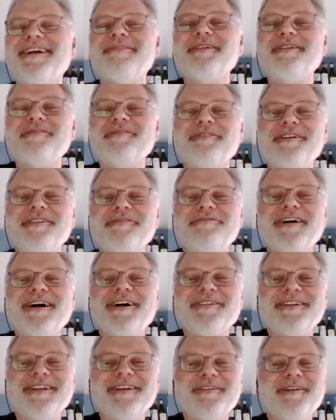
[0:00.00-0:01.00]
We we
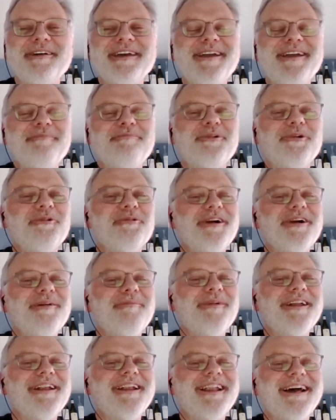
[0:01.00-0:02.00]
found a, a
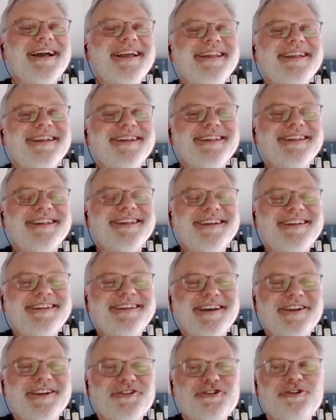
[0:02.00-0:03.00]
program online that
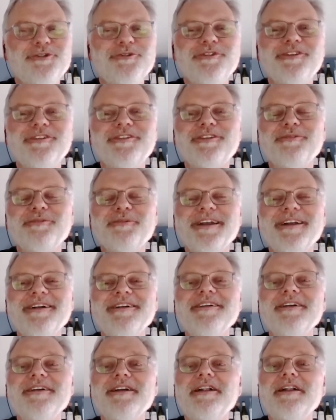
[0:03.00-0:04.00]
that uh, chooses the
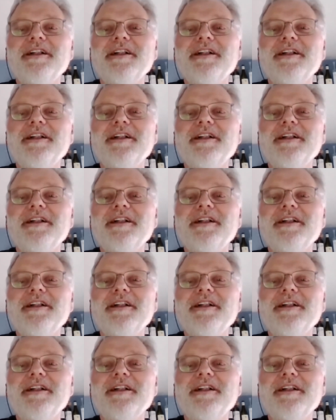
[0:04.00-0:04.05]
winner.